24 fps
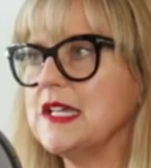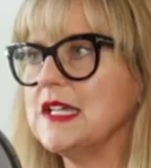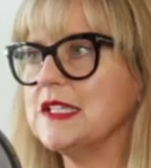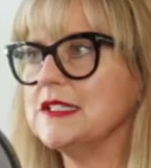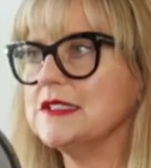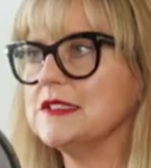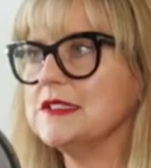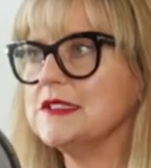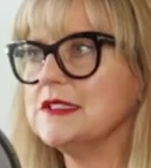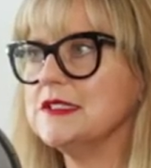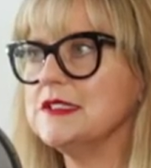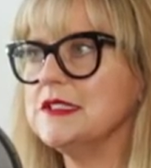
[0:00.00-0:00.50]

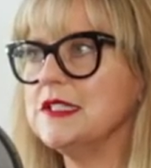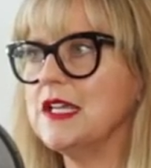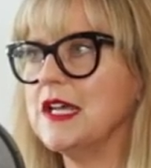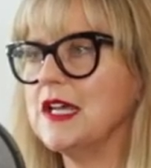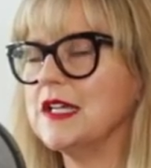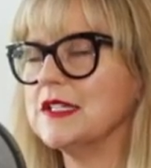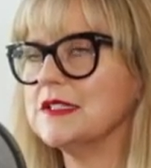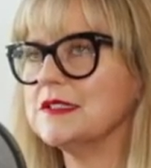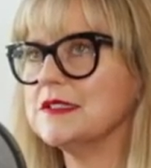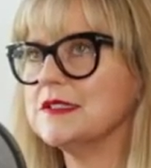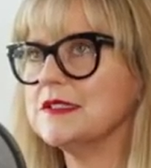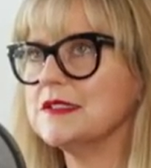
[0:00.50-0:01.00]
Yeah,
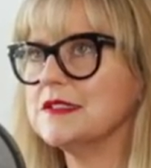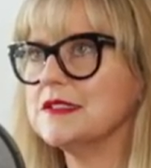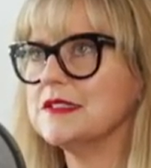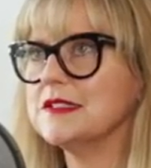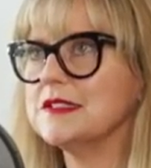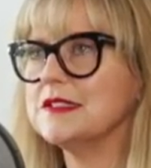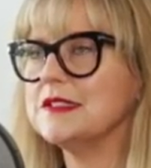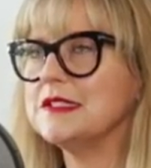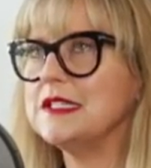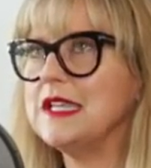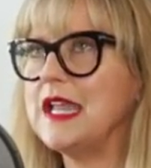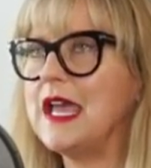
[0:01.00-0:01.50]
cool.
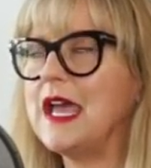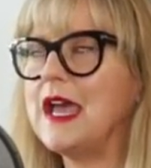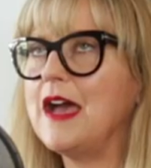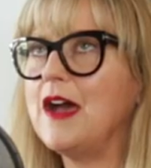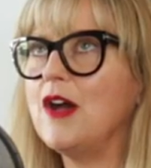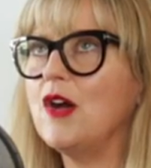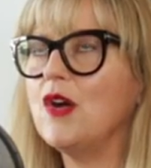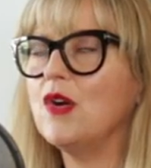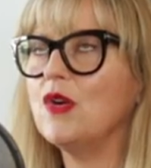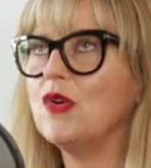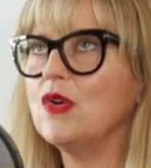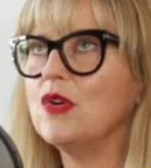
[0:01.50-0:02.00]
Yes. Because
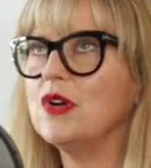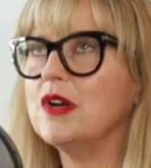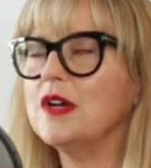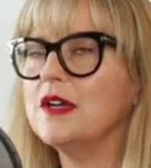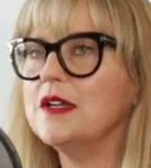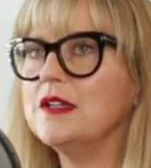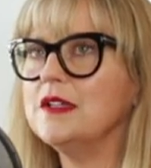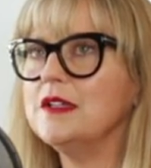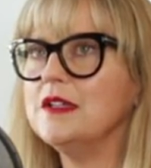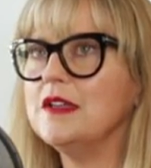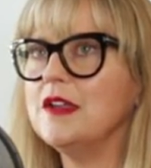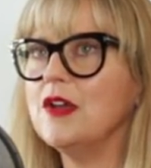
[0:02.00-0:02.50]

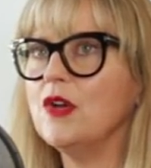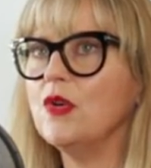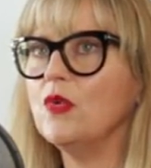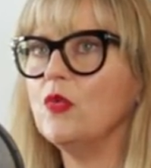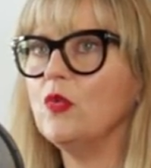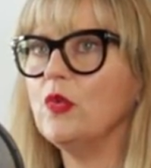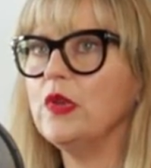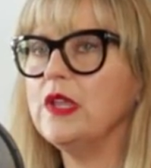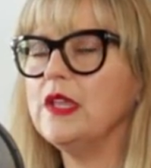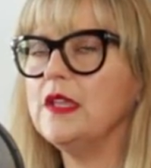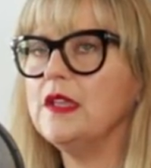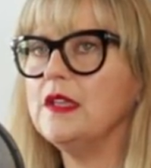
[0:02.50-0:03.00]
now, you
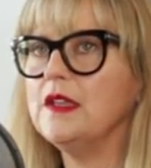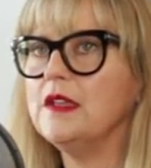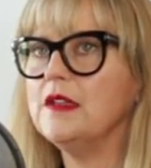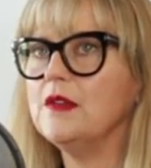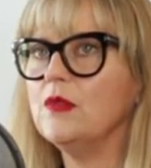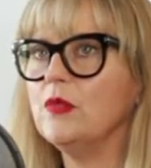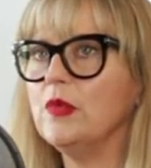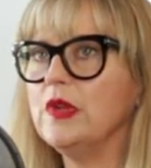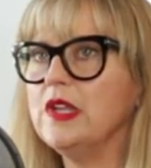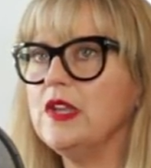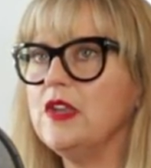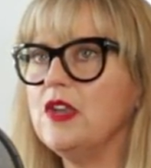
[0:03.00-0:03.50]
know,
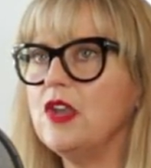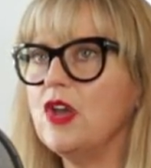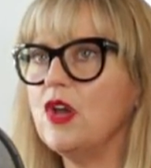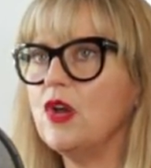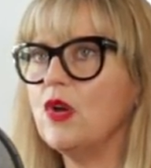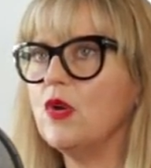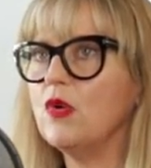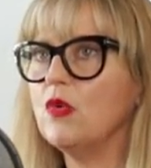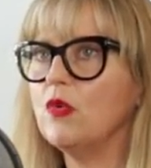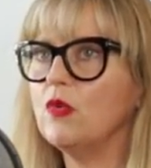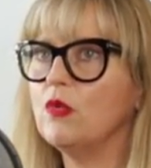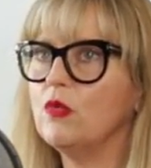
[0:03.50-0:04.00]
we
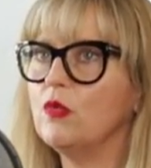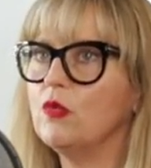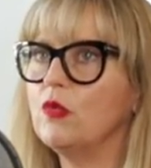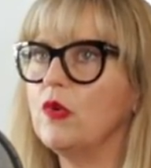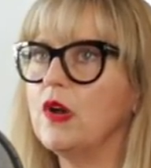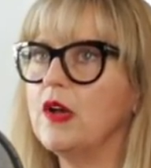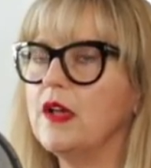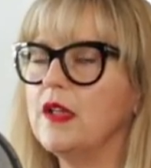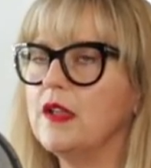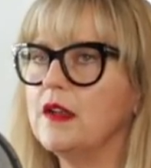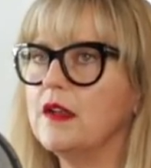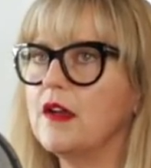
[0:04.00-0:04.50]
know
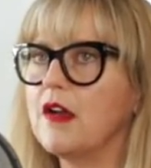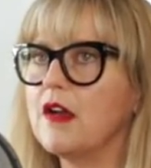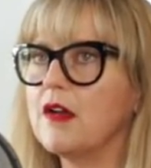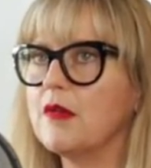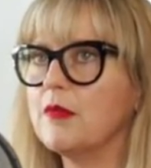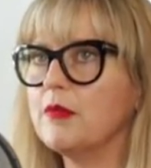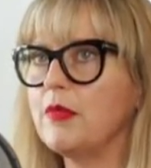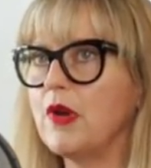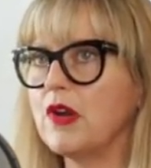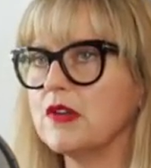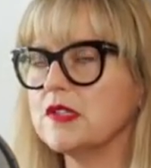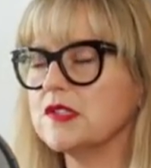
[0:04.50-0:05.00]
what
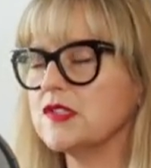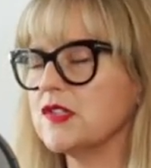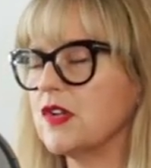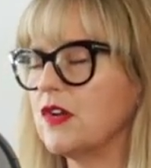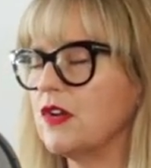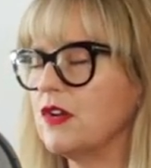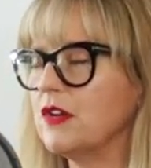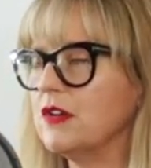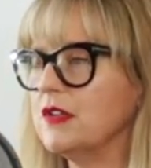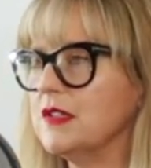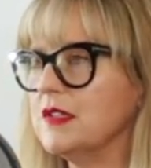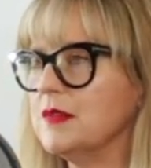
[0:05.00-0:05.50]
our
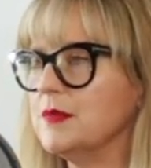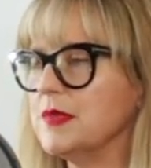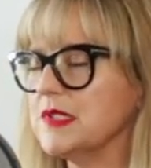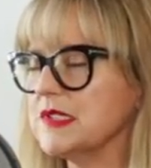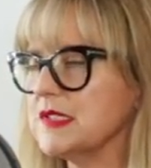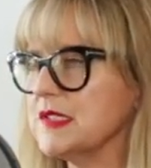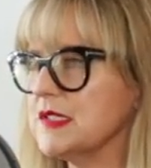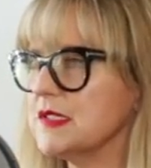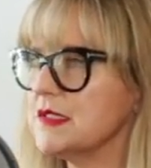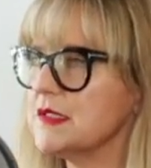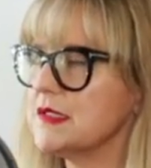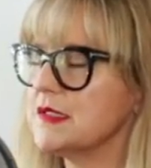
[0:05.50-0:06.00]
parts are in the
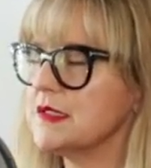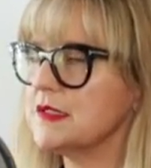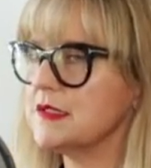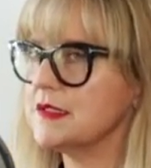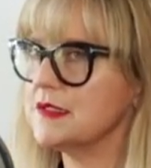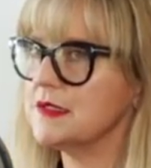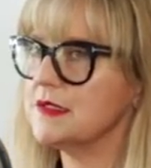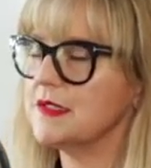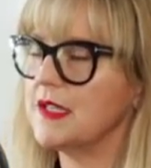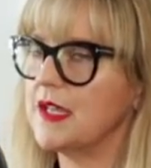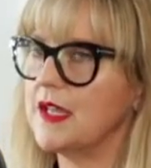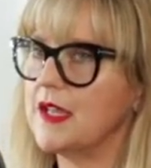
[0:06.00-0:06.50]
business
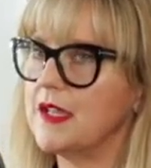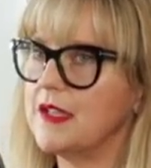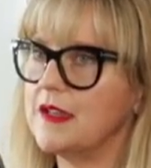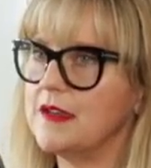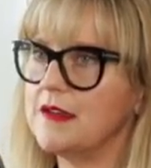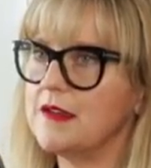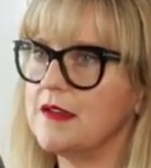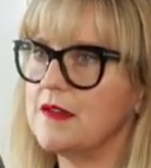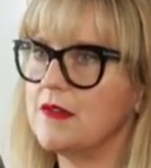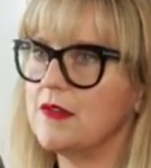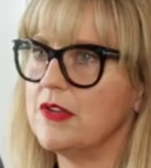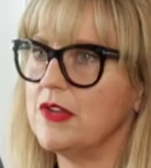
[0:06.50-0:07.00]
and
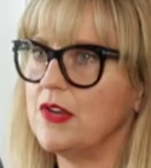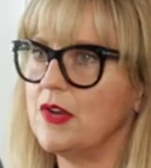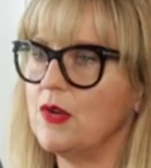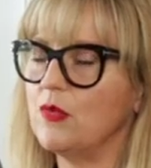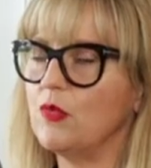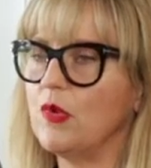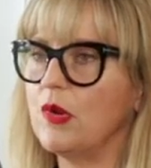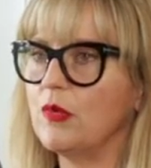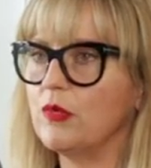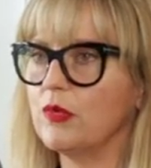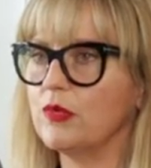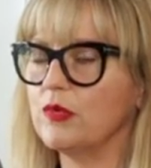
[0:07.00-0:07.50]
you
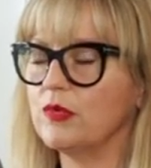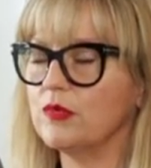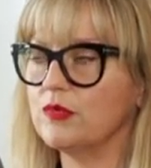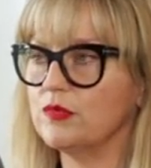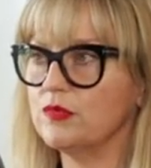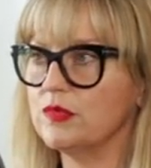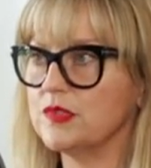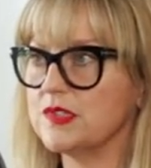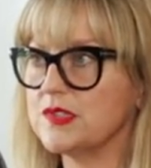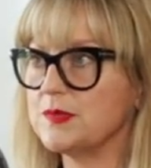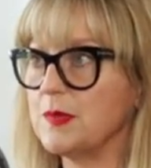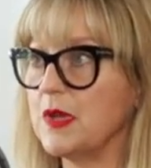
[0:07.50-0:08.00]
know, what we're
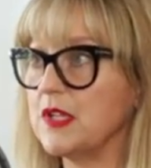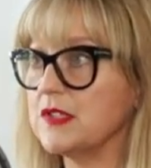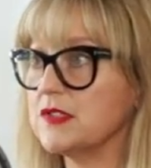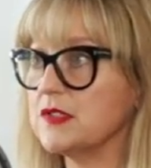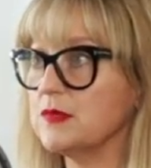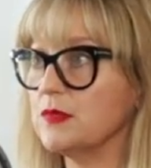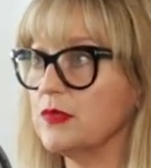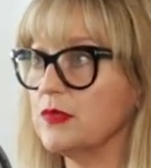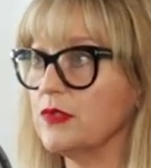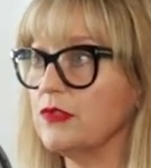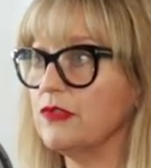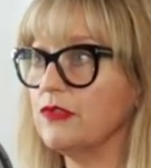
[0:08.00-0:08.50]

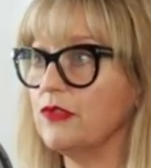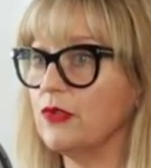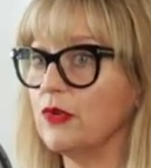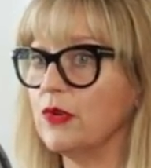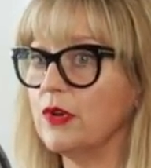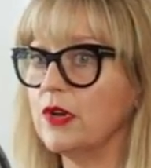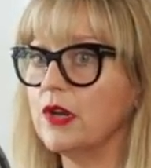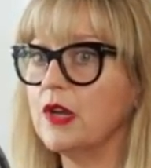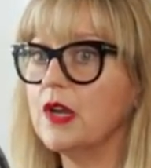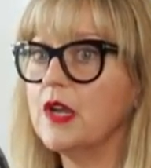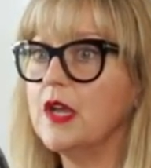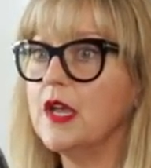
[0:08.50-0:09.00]
responsible
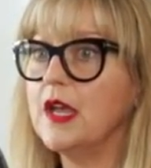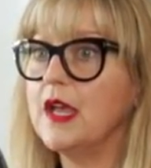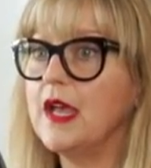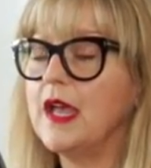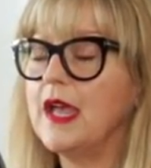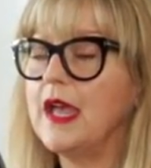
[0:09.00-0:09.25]
for.